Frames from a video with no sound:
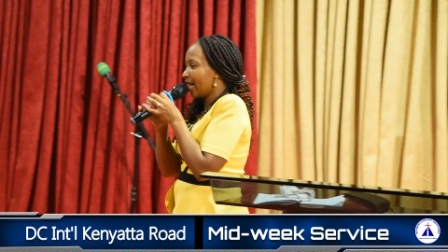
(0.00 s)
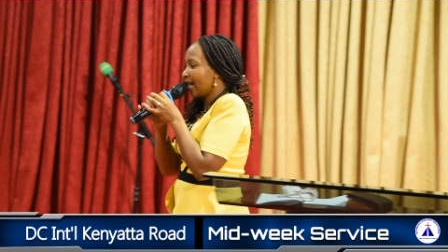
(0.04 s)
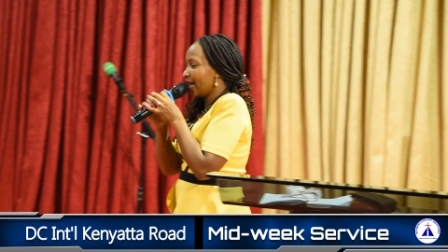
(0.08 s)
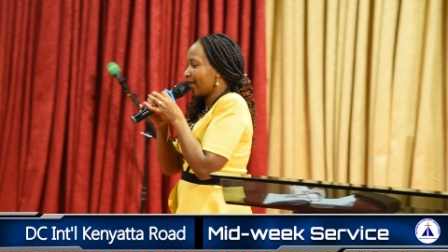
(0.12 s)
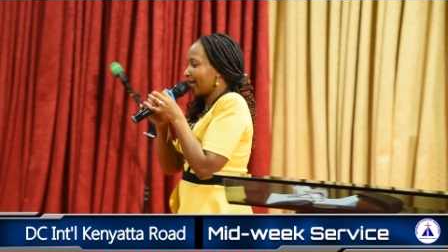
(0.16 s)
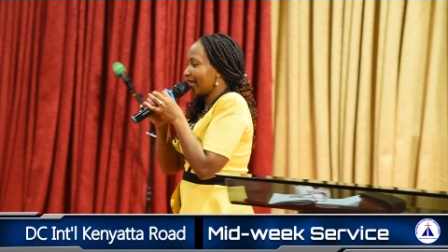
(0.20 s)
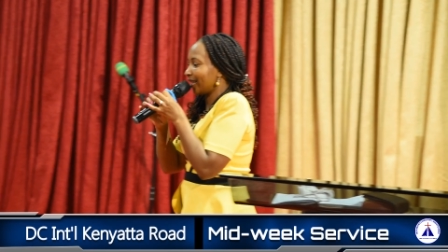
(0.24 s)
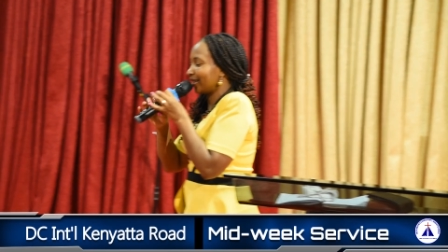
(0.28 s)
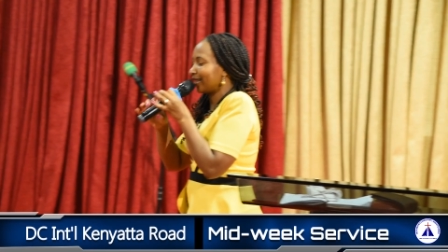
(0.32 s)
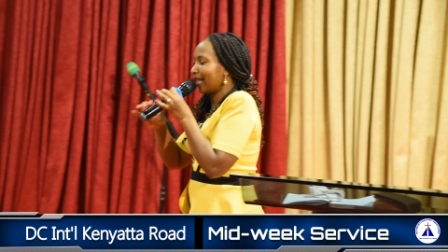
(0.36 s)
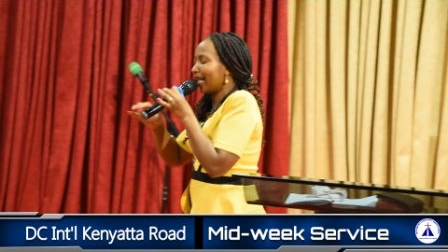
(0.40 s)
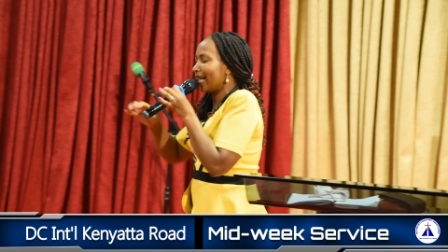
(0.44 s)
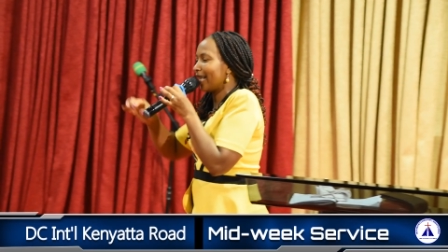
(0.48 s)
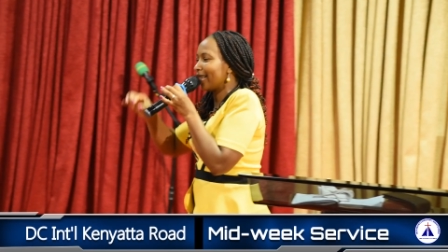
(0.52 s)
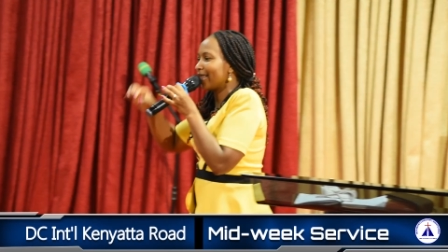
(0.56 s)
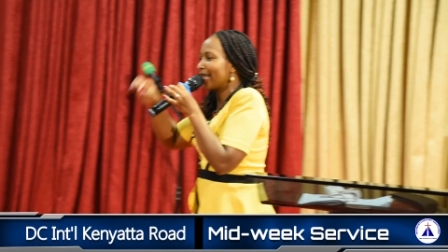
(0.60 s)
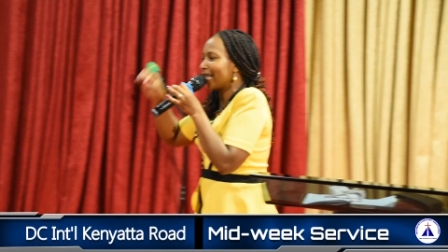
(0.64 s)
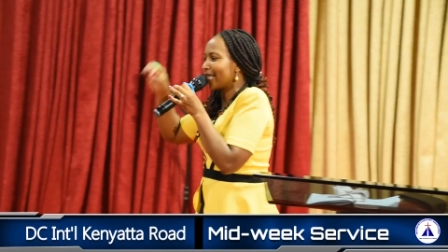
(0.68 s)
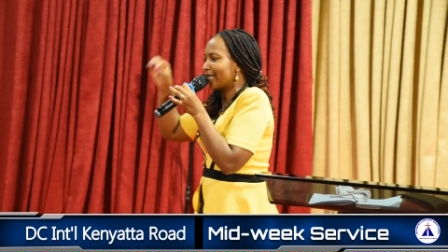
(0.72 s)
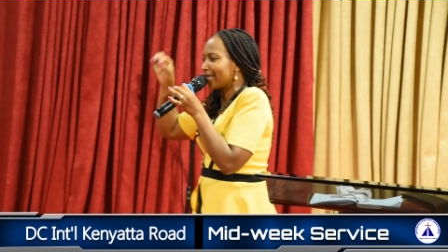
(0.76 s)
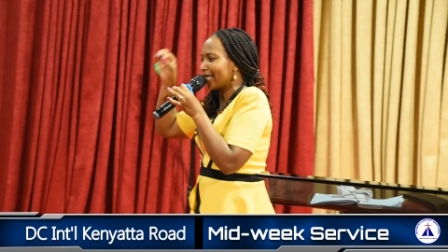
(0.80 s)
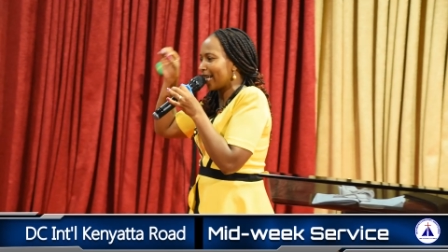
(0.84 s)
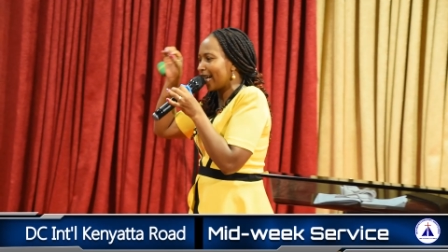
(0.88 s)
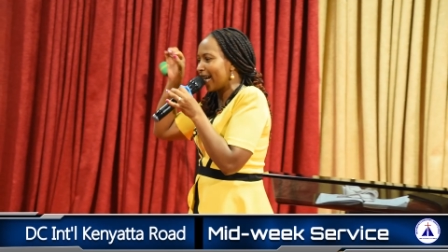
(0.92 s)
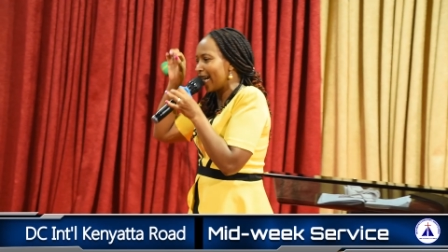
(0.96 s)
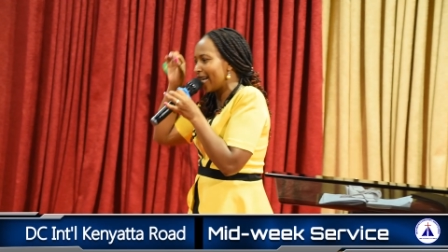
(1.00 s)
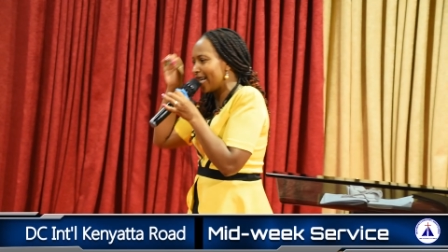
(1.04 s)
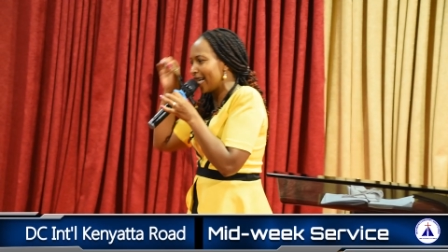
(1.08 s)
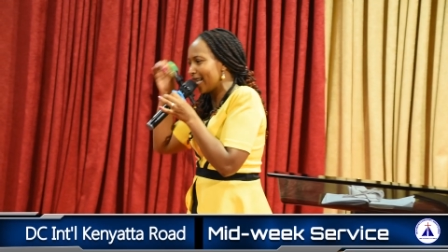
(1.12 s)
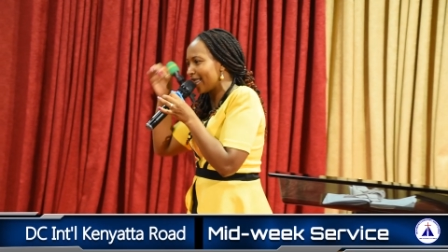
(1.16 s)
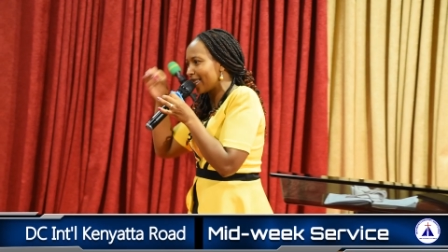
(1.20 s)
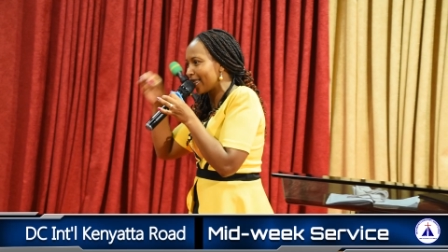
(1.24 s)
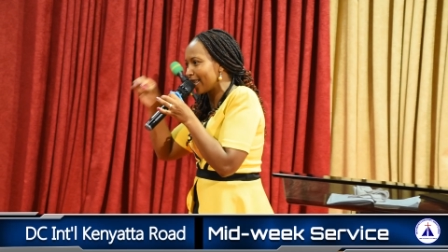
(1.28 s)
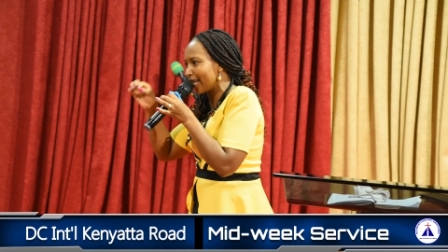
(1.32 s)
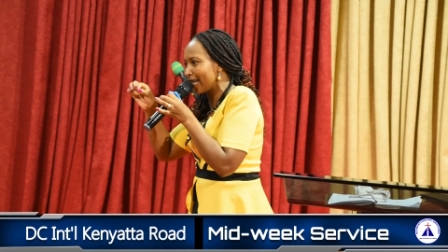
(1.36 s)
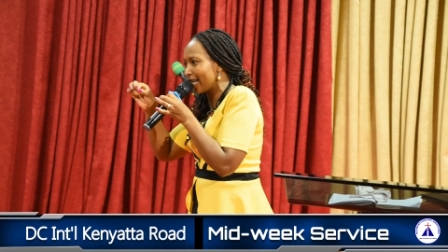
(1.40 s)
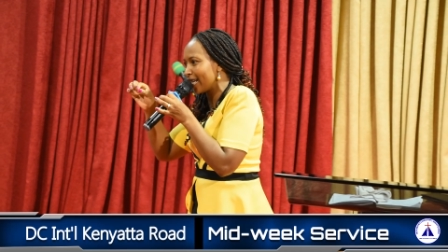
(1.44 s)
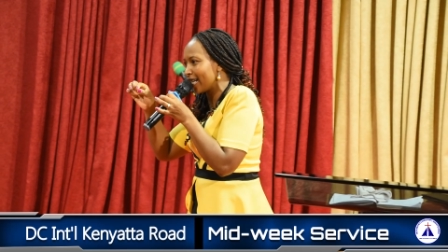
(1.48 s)
that there's
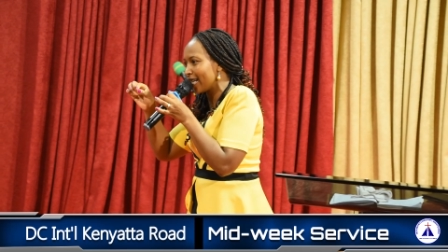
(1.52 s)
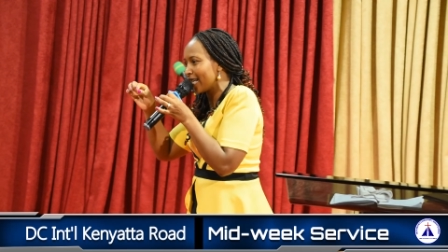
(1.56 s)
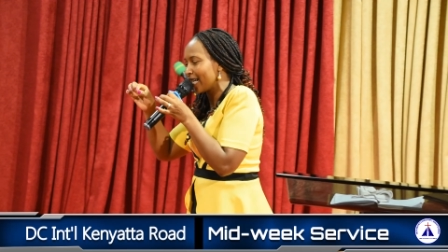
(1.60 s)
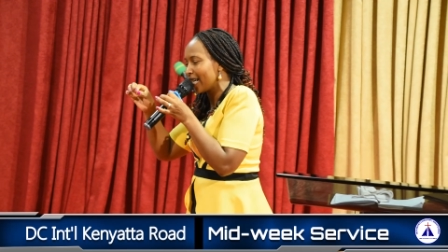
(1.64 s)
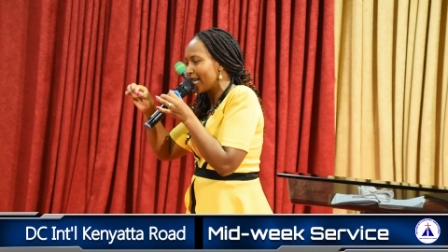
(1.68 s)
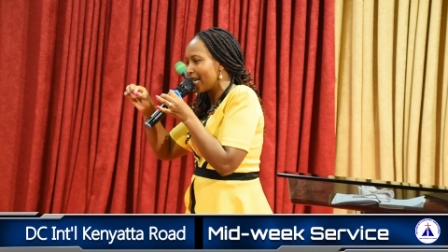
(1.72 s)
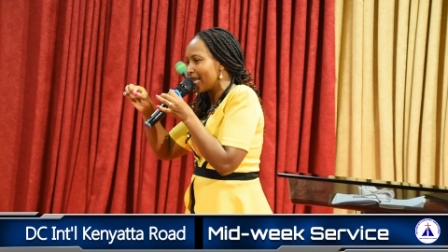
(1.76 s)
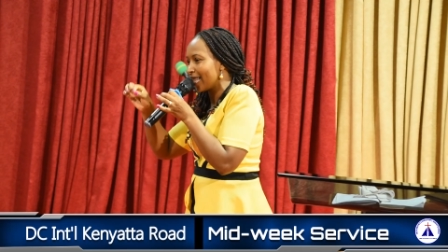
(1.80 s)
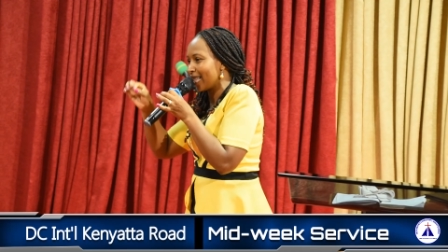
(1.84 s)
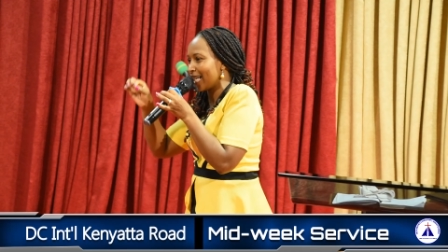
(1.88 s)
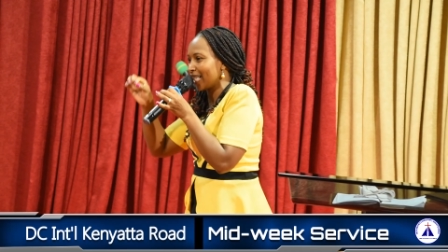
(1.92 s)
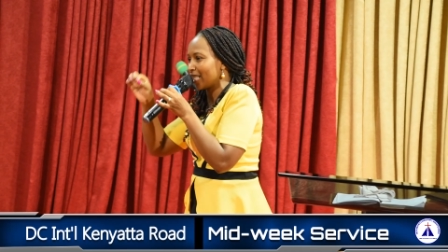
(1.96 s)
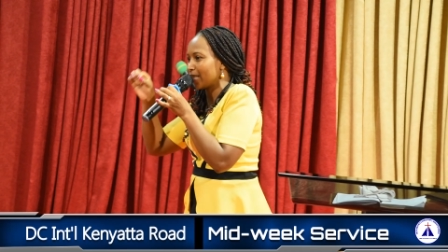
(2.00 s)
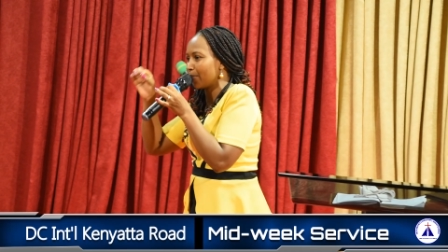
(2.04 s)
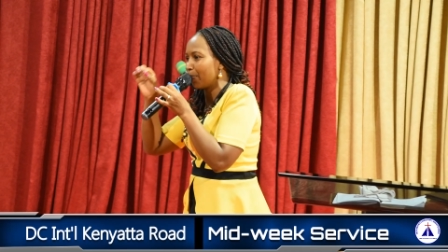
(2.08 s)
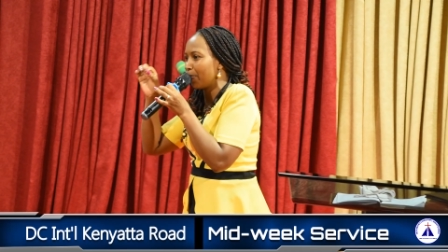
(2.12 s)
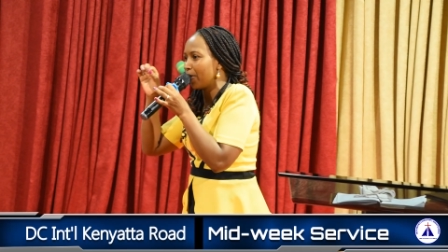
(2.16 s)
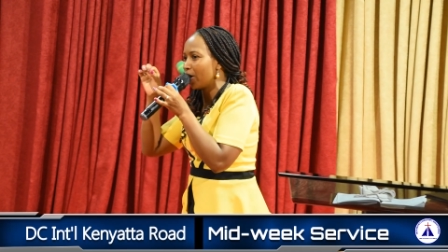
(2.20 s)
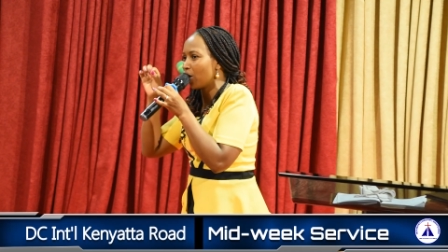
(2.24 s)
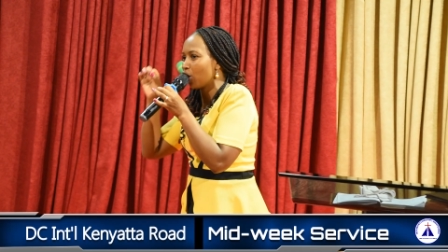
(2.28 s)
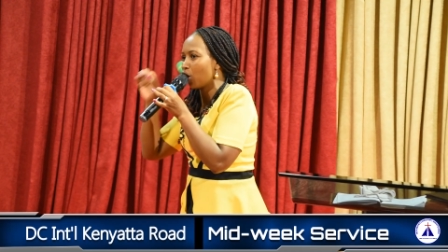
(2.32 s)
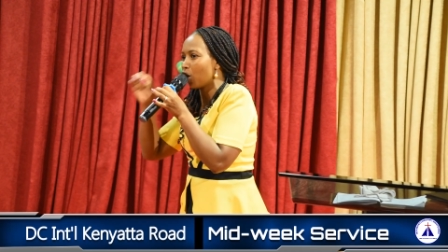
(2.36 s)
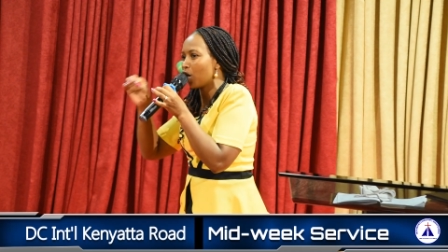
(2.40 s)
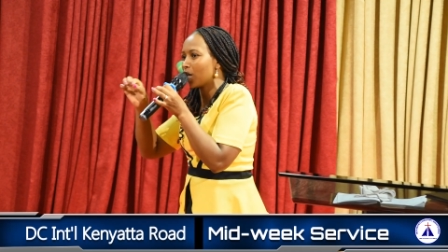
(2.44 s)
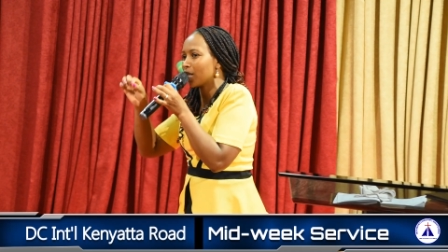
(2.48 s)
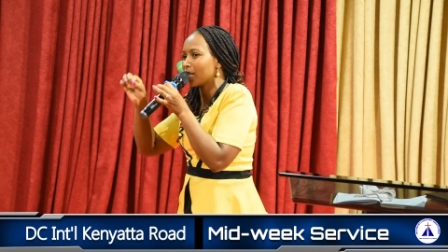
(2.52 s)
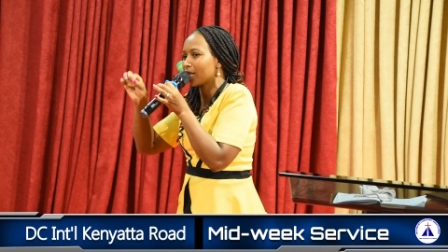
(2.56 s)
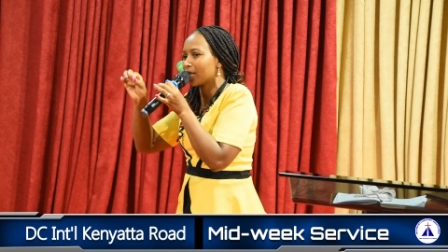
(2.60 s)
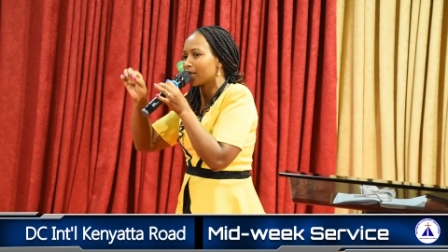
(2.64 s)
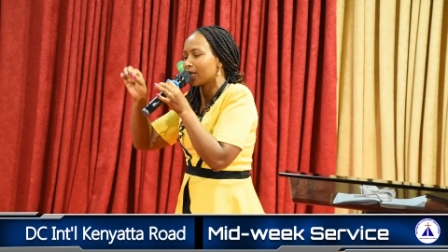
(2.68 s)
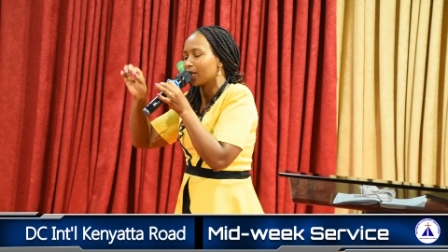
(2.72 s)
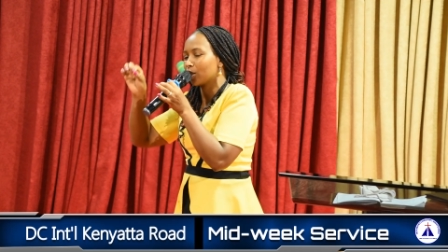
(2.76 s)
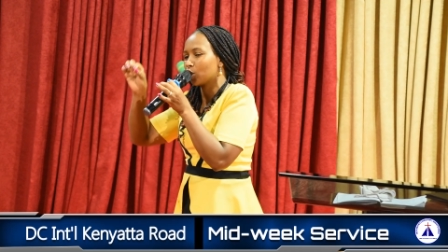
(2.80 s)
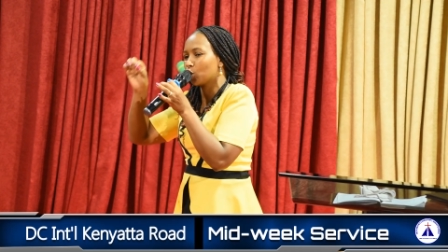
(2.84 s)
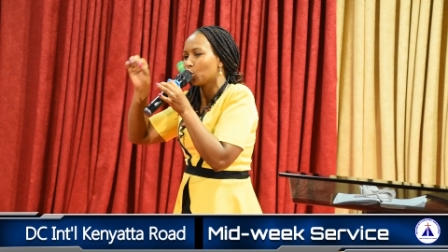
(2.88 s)
anything that belongs